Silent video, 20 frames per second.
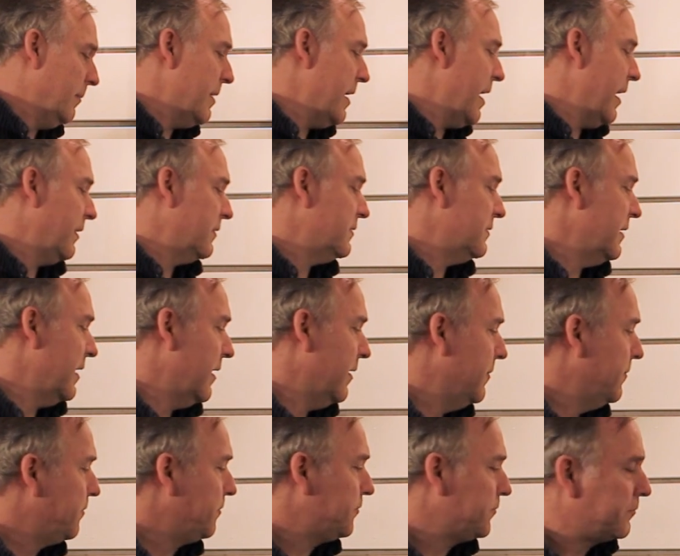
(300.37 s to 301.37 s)
max.
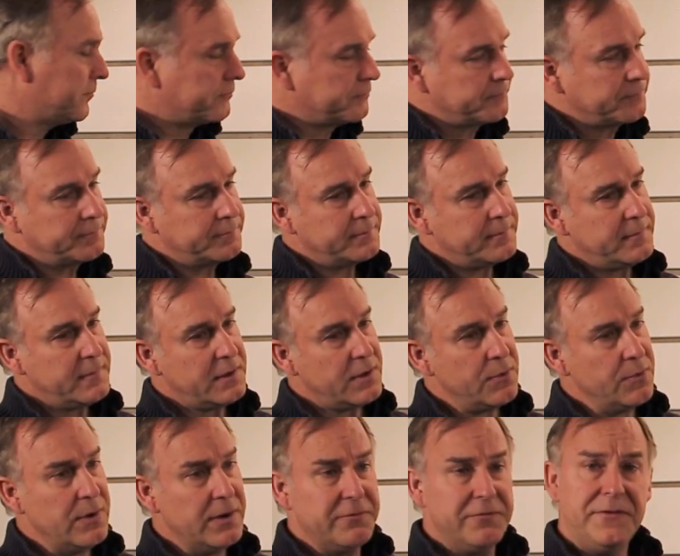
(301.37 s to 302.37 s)
Now,
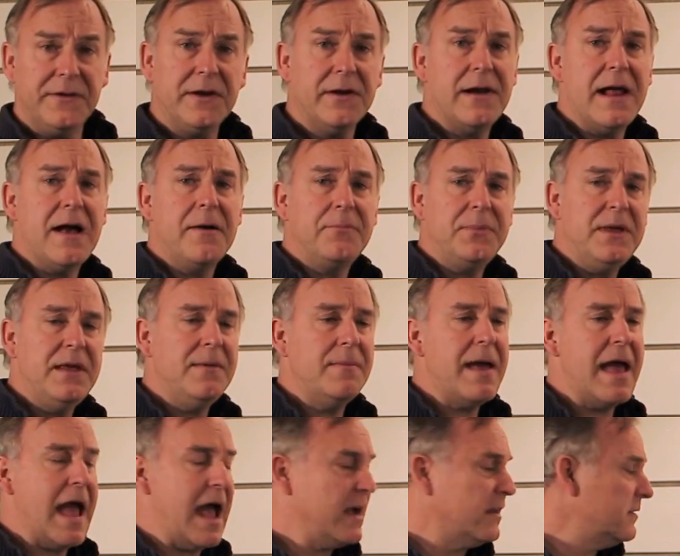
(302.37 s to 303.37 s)
when I'm figuring out P
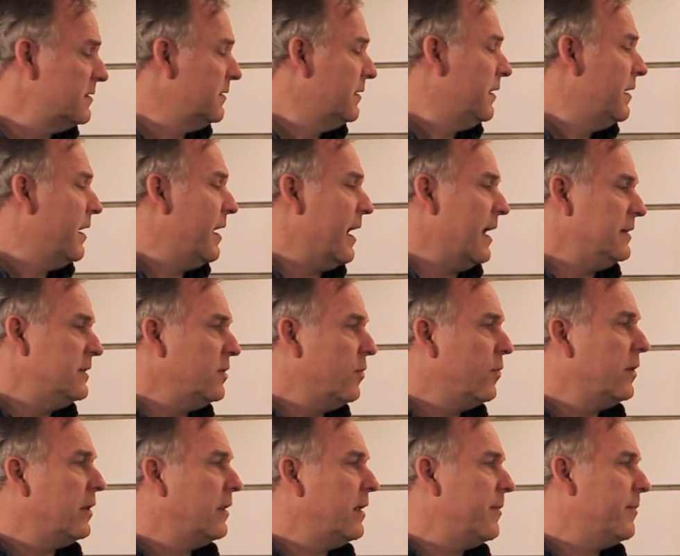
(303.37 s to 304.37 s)
max, I
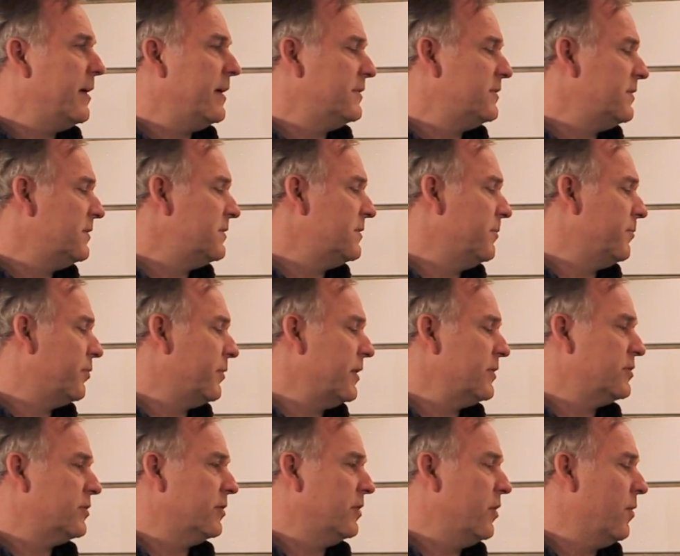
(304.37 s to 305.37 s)
don't want to let my system
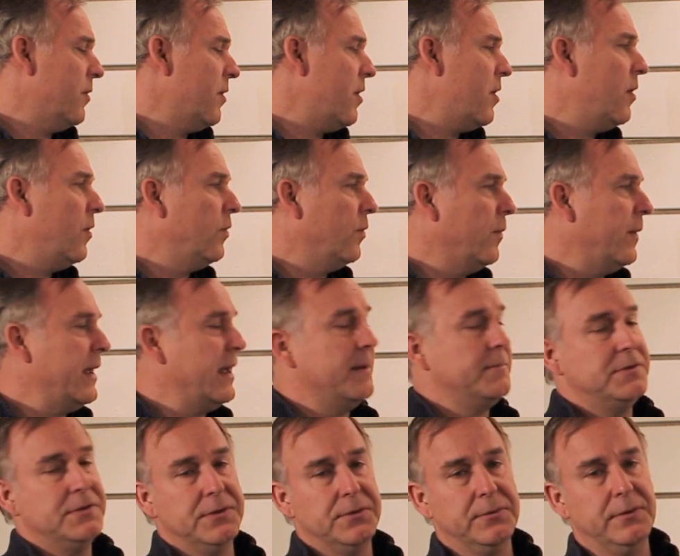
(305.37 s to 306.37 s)
pressure go all the way
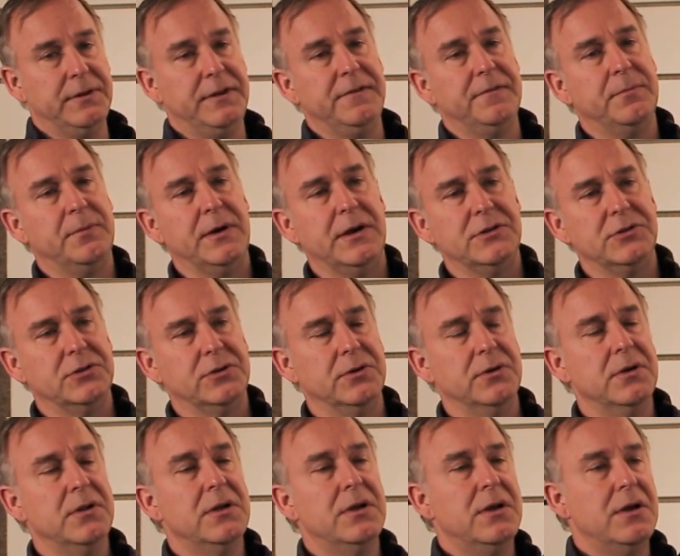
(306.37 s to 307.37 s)
up to the relief
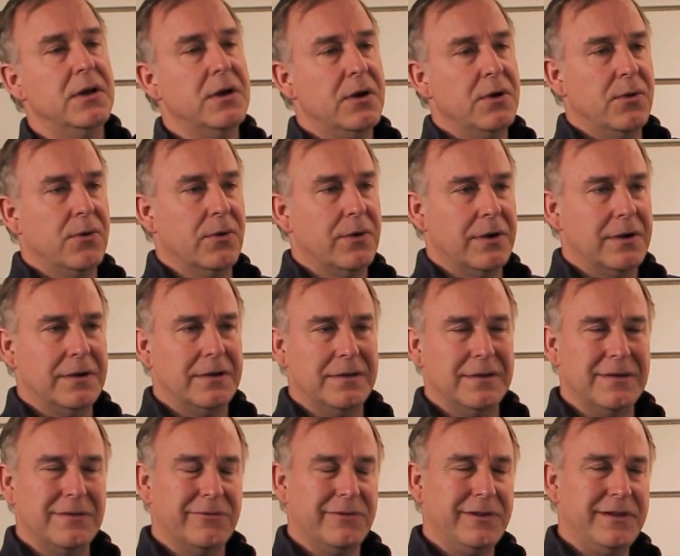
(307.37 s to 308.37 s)
pressure, or
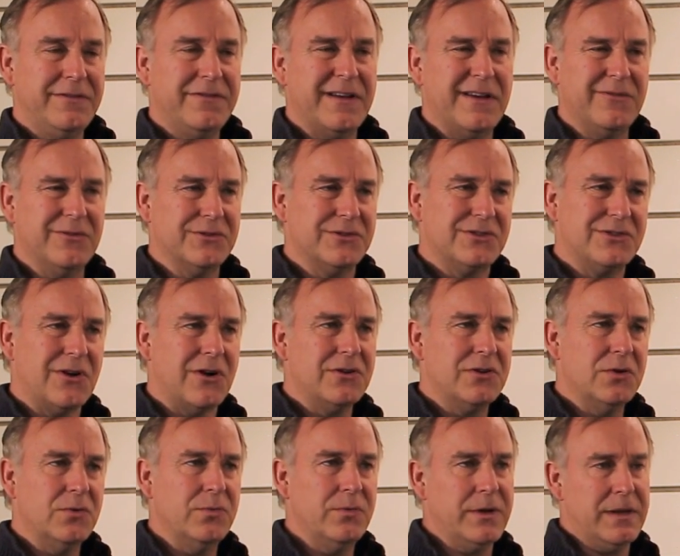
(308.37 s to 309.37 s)
the relief valve will
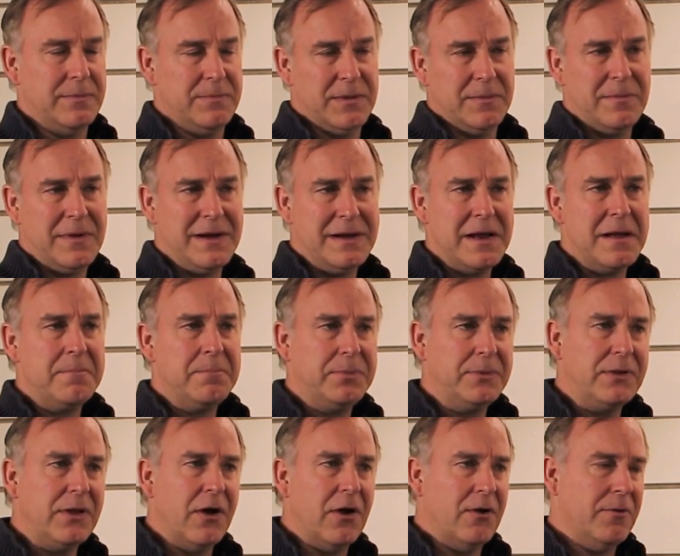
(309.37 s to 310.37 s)
start to weep. It might not
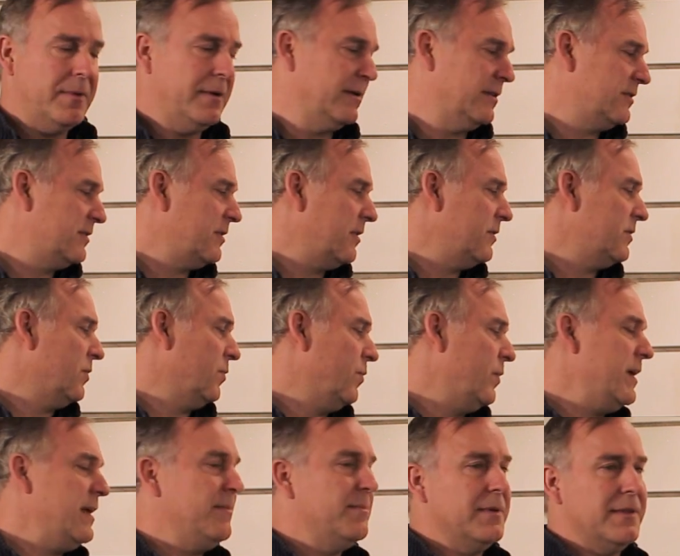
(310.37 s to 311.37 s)
blow, but it'll start to
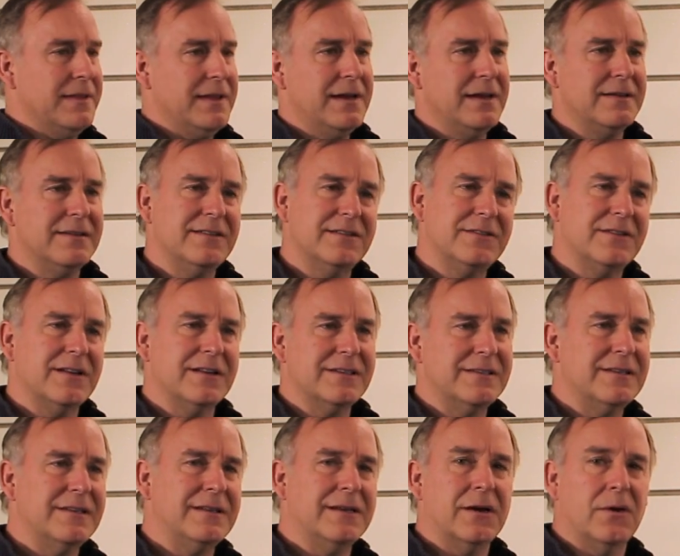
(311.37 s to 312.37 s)
weep, and then it's just going
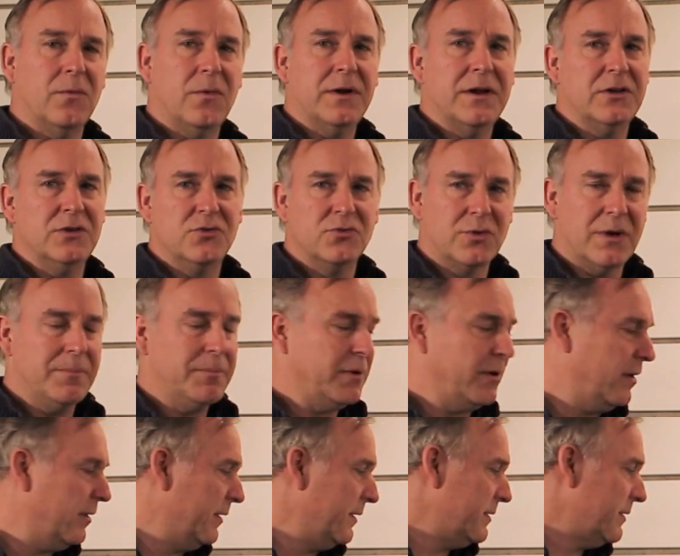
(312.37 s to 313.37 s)
to sit there and want to drip
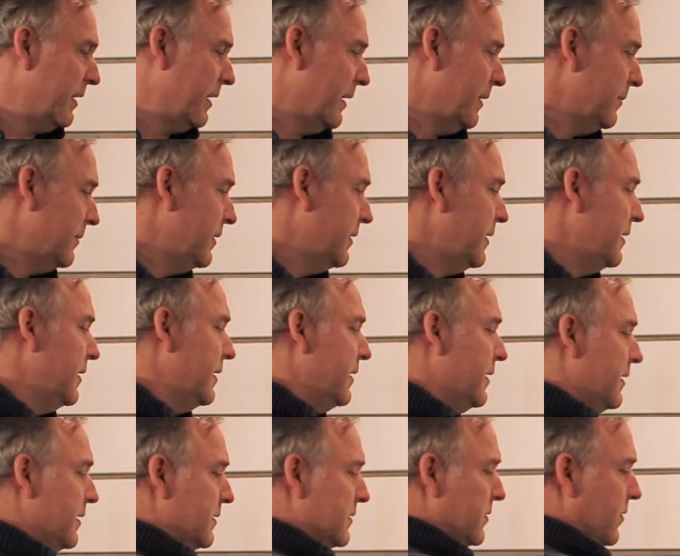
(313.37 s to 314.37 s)
all the time.
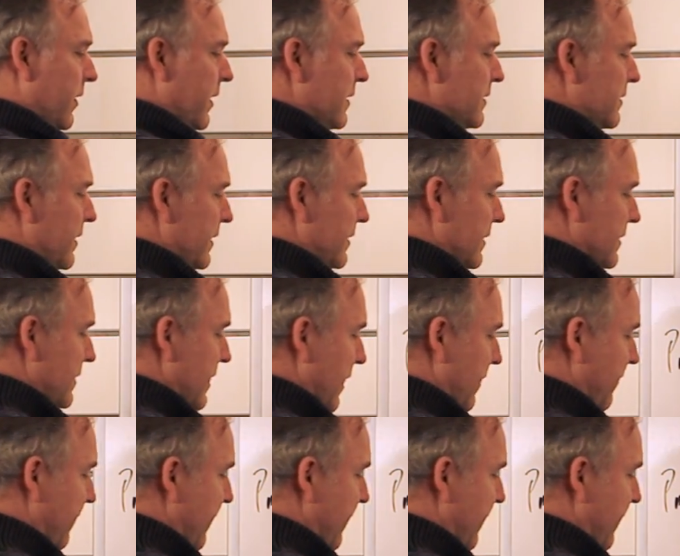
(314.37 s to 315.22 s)
So I like to take